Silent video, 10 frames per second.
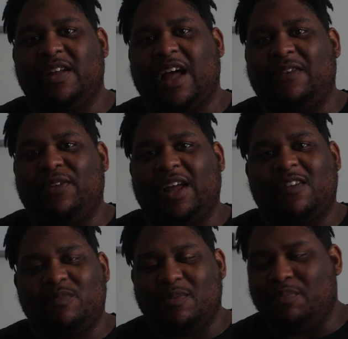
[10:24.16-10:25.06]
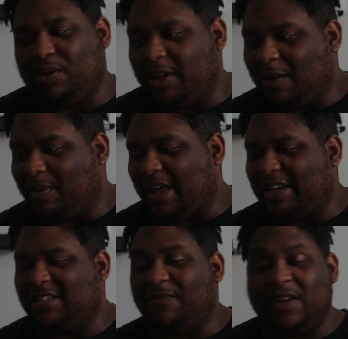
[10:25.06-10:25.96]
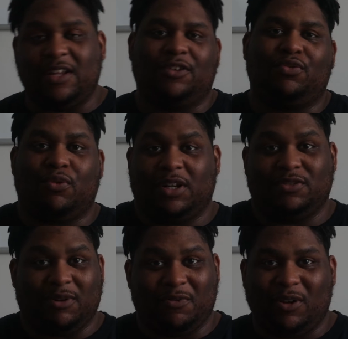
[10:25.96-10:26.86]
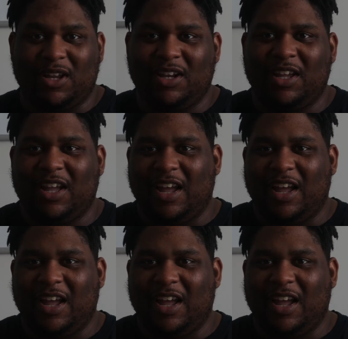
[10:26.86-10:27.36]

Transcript: I feel like I've been building up a lot of stuff in 2021